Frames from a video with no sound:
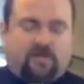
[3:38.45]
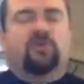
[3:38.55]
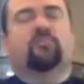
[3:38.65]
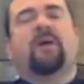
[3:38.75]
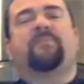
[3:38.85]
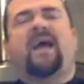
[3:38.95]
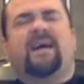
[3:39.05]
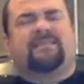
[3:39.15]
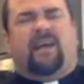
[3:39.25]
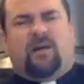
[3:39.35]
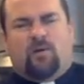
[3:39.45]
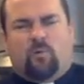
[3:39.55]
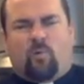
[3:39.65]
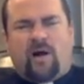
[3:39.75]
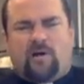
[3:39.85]
You might be asking,
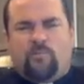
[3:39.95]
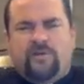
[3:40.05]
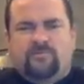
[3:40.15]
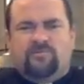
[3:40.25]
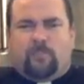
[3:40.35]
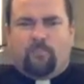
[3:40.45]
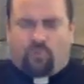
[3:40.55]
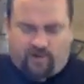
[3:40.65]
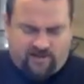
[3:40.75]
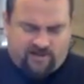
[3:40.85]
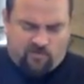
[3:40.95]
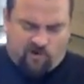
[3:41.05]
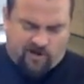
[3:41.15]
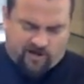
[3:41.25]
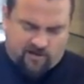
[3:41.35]
why are we using boiling
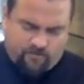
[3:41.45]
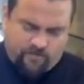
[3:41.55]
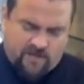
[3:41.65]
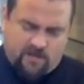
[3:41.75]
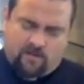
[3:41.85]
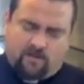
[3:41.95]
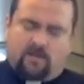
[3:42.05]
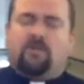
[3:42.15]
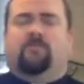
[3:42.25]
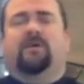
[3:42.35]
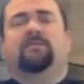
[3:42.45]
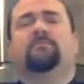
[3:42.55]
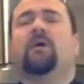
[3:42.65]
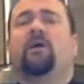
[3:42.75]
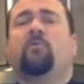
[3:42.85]
water? Well,
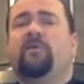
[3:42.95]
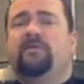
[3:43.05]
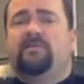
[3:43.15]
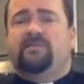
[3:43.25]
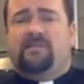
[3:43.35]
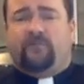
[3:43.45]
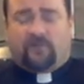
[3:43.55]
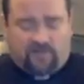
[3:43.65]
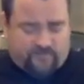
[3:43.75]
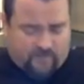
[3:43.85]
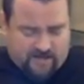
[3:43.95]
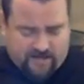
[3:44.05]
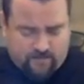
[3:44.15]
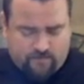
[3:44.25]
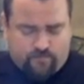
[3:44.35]
according to several of
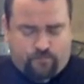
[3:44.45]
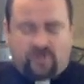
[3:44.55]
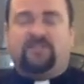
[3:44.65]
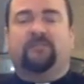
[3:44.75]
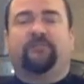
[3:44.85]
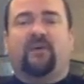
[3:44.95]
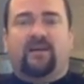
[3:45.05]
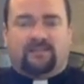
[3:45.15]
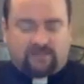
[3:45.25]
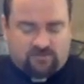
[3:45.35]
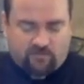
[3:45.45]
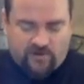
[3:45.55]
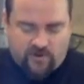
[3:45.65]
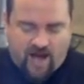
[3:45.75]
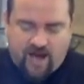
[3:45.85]
my priest friends,
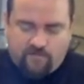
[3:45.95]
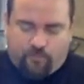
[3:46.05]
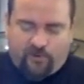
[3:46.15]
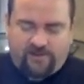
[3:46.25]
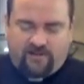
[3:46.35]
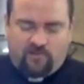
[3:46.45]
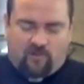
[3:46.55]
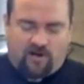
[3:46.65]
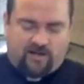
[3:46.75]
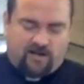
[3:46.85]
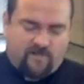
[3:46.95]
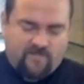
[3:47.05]
when you add boiling water,